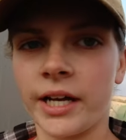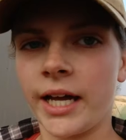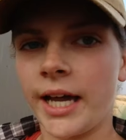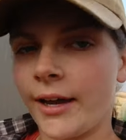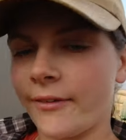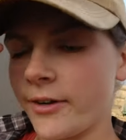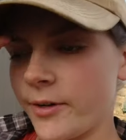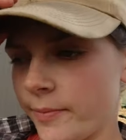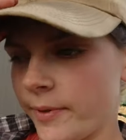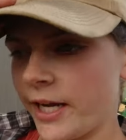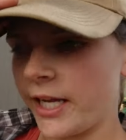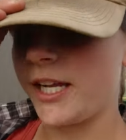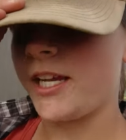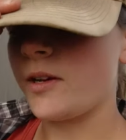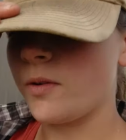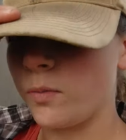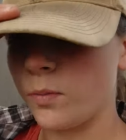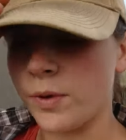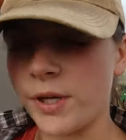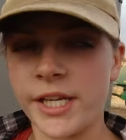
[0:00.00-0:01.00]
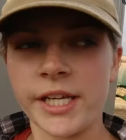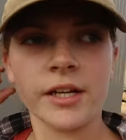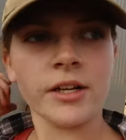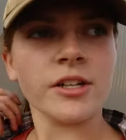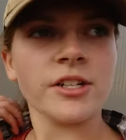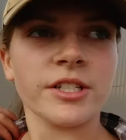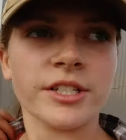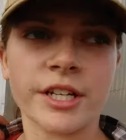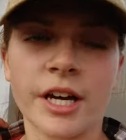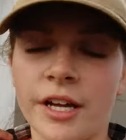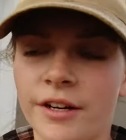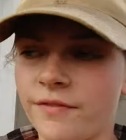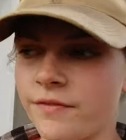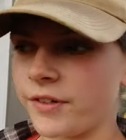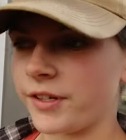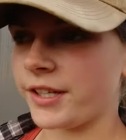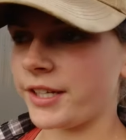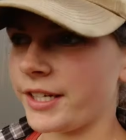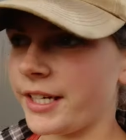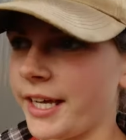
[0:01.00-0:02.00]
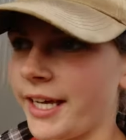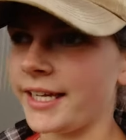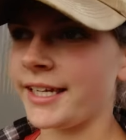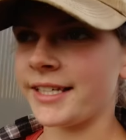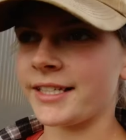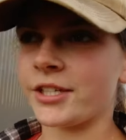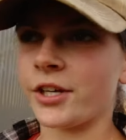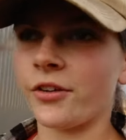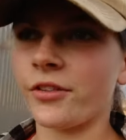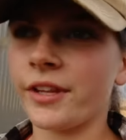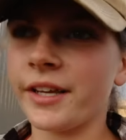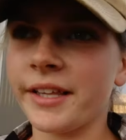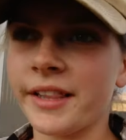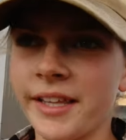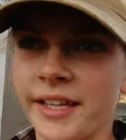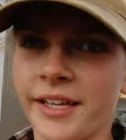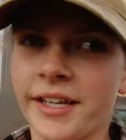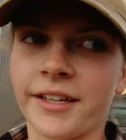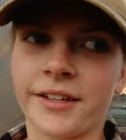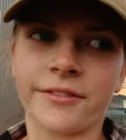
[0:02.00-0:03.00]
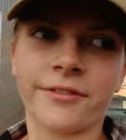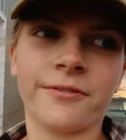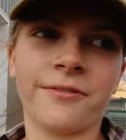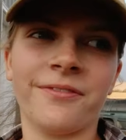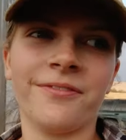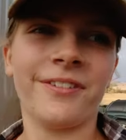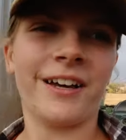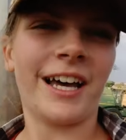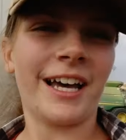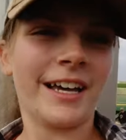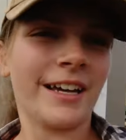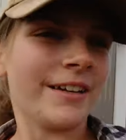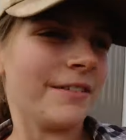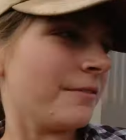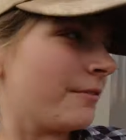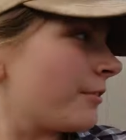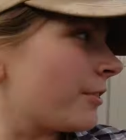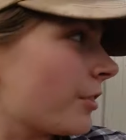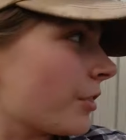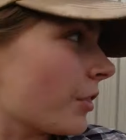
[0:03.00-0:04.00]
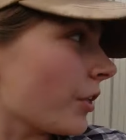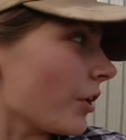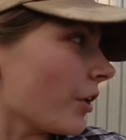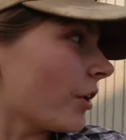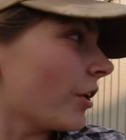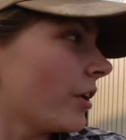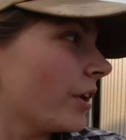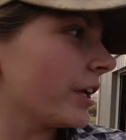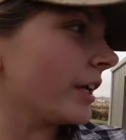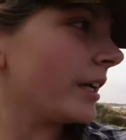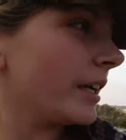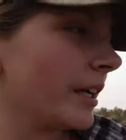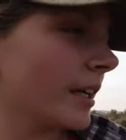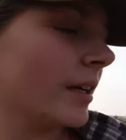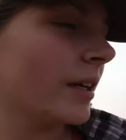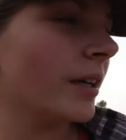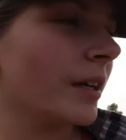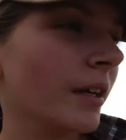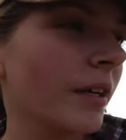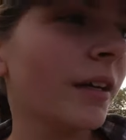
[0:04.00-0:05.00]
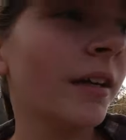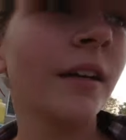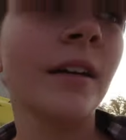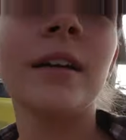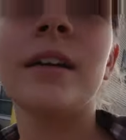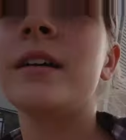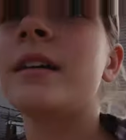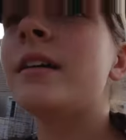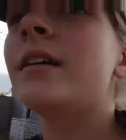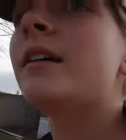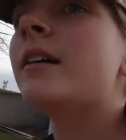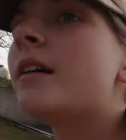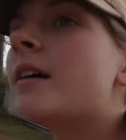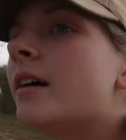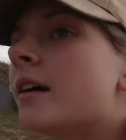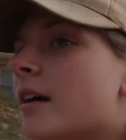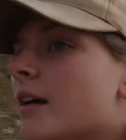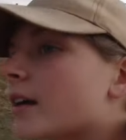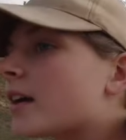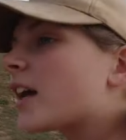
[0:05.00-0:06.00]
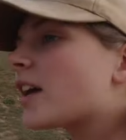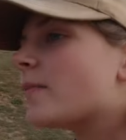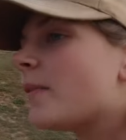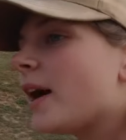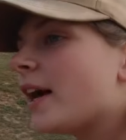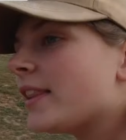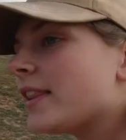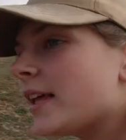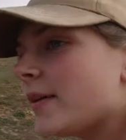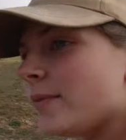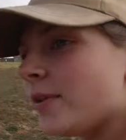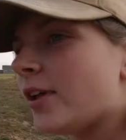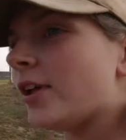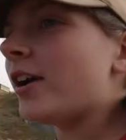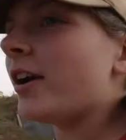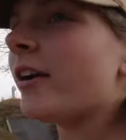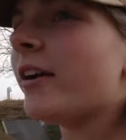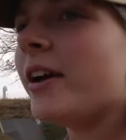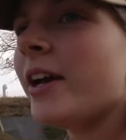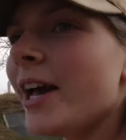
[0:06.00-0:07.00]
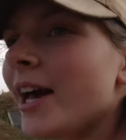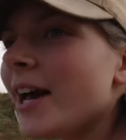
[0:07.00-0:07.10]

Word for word: Okay, everybody, we are done for the day. It's only like 5.30. Come on, Lemuel, hurry